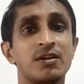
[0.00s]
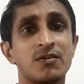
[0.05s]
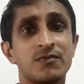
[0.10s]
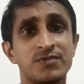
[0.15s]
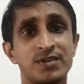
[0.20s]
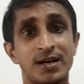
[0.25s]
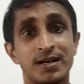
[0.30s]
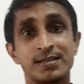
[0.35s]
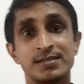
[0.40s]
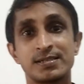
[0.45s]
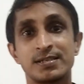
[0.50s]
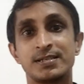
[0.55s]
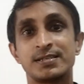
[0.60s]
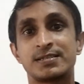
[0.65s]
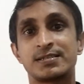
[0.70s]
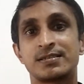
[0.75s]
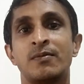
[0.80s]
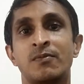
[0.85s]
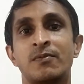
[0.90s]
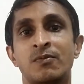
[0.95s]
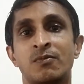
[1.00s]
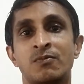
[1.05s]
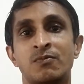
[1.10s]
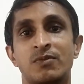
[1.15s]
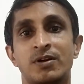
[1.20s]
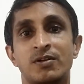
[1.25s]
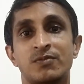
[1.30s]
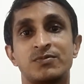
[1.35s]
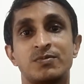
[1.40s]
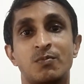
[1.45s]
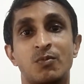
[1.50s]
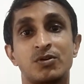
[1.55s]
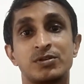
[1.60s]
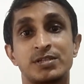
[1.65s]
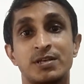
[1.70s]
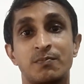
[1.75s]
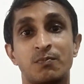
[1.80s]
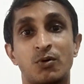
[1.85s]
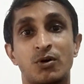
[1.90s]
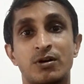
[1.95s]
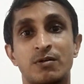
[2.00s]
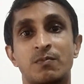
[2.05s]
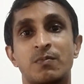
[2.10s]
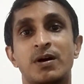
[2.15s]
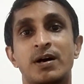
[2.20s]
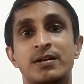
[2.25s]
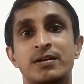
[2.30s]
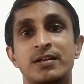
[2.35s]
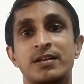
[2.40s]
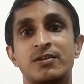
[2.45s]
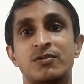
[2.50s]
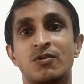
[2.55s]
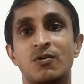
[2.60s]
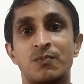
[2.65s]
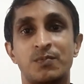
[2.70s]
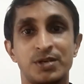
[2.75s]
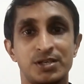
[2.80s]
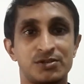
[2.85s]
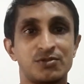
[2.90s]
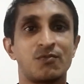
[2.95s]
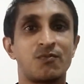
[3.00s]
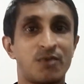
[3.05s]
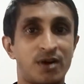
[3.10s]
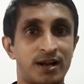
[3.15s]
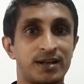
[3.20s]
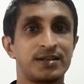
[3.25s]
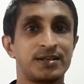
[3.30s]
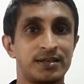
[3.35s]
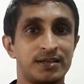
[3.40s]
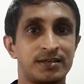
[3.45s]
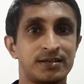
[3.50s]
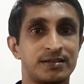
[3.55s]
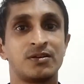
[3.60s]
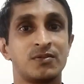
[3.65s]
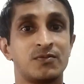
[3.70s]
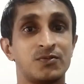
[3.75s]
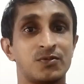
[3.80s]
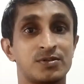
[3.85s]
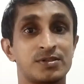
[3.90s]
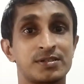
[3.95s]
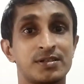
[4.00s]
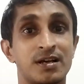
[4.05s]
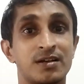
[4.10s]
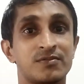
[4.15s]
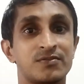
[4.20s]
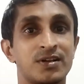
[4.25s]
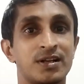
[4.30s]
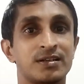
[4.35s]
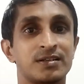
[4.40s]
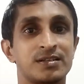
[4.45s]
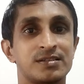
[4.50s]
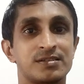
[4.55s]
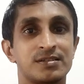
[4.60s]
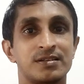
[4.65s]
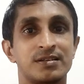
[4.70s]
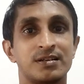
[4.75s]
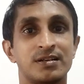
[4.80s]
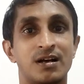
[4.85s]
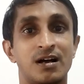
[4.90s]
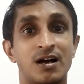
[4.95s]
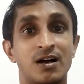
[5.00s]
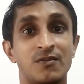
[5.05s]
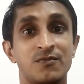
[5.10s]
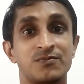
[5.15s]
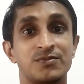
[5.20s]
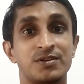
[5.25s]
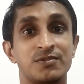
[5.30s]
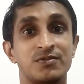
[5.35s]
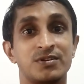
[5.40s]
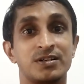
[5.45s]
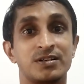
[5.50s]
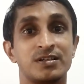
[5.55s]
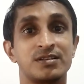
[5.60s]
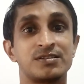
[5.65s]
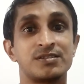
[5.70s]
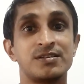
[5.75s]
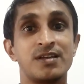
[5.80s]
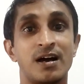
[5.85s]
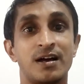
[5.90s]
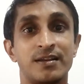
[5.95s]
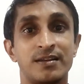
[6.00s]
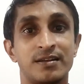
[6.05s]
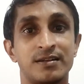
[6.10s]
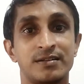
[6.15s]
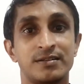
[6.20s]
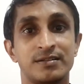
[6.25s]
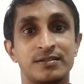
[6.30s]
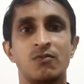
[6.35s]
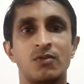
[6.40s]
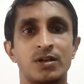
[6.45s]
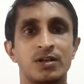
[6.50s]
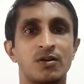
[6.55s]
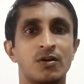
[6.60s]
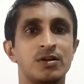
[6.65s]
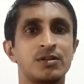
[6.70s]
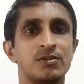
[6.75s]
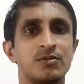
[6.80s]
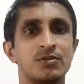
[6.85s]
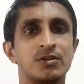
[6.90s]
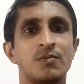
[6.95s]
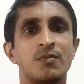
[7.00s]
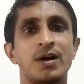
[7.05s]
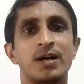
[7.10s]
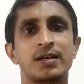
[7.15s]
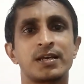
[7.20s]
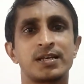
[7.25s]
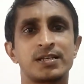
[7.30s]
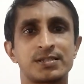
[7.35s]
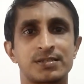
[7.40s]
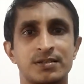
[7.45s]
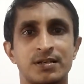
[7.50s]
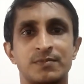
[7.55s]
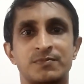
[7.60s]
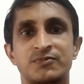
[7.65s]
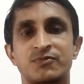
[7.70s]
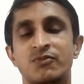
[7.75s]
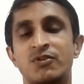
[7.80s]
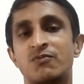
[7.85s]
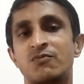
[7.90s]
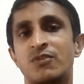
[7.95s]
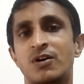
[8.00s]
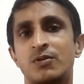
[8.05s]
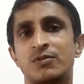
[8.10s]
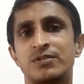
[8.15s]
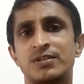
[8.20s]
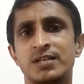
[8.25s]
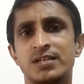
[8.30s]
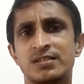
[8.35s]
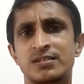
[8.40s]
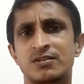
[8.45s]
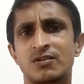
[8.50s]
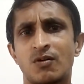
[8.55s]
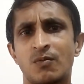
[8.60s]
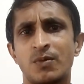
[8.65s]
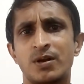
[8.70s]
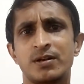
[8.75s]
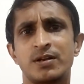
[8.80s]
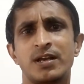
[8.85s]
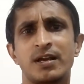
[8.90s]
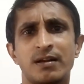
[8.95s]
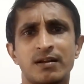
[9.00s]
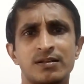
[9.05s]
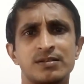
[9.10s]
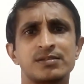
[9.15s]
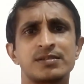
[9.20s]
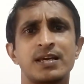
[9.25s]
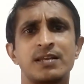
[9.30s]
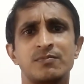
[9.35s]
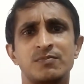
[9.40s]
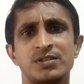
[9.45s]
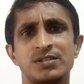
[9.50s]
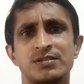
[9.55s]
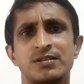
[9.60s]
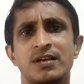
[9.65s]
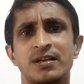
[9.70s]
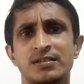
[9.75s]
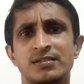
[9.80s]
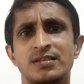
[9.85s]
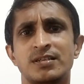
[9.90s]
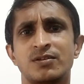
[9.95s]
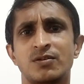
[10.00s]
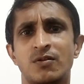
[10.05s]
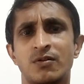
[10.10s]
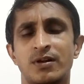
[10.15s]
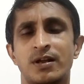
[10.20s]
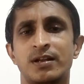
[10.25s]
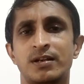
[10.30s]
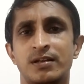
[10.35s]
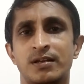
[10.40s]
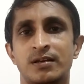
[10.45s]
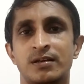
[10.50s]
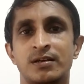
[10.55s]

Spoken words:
of the answer is one of the most important part in your piece of writing. If you start well, consider half the work is done. When going through the marking script, we found these common errors and mistakes in your writing.